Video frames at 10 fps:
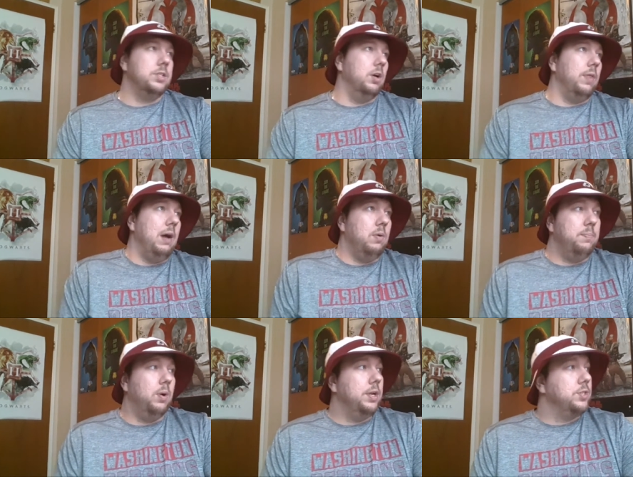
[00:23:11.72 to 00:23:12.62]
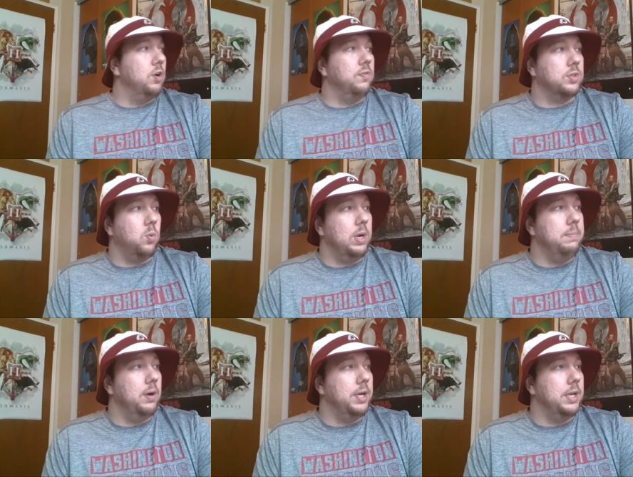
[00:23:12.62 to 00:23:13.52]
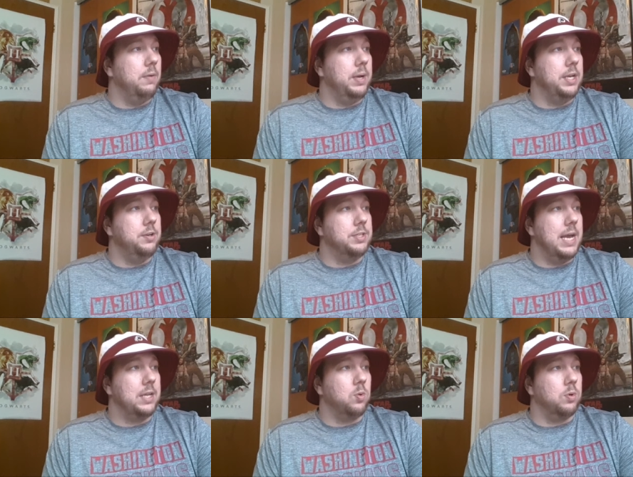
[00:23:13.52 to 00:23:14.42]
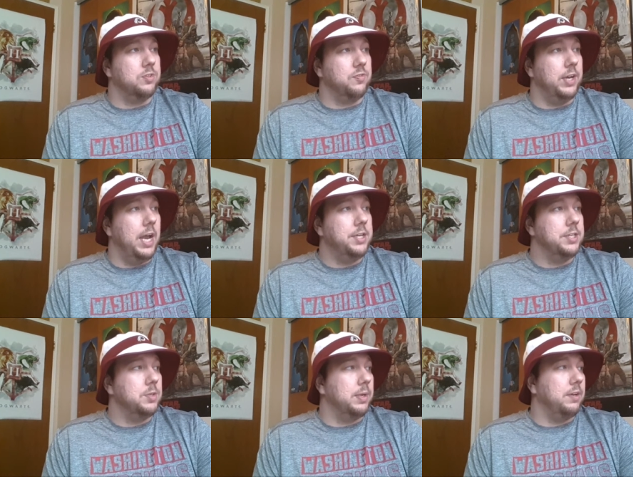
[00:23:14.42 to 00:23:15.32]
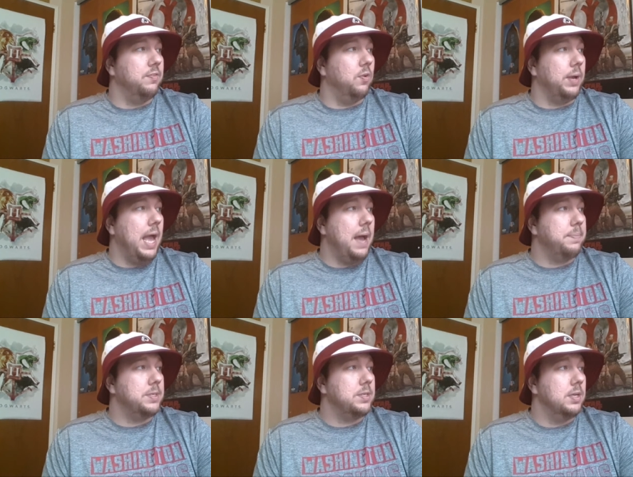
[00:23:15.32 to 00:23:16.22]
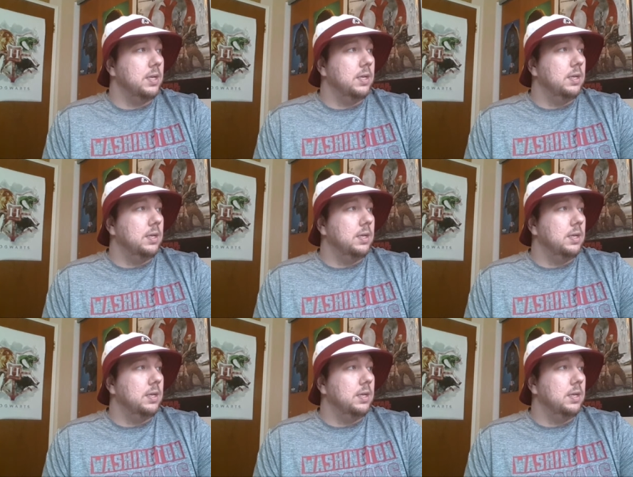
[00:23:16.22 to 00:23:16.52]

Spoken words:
So that would put us over $20 million, and we can use that towards free agents. We can fill gaps.